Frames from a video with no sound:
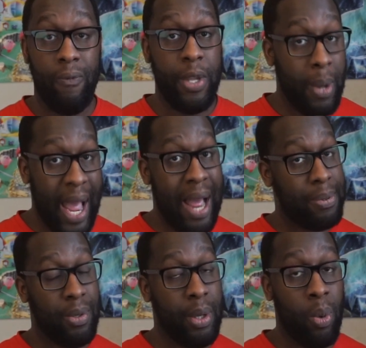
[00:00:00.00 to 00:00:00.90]
that you
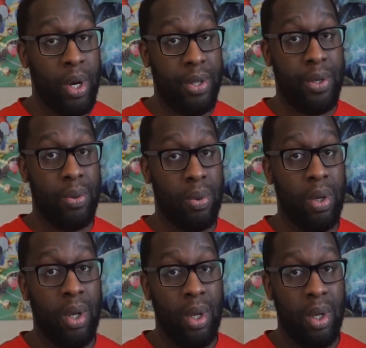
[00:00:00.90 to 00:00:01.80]
absolutely want to do.
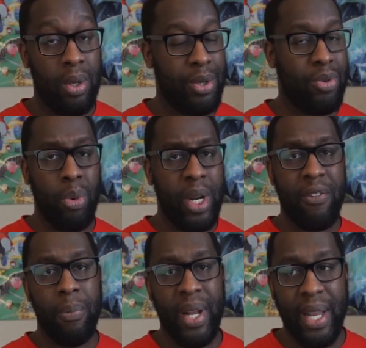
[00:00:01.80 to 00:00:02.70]
Screw what
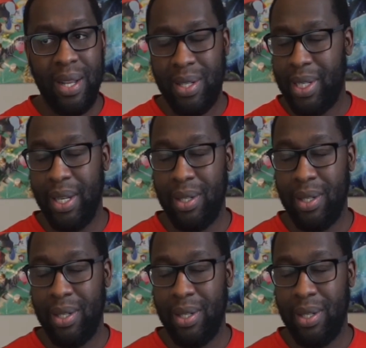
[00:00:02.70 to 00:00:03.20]
everybody else says.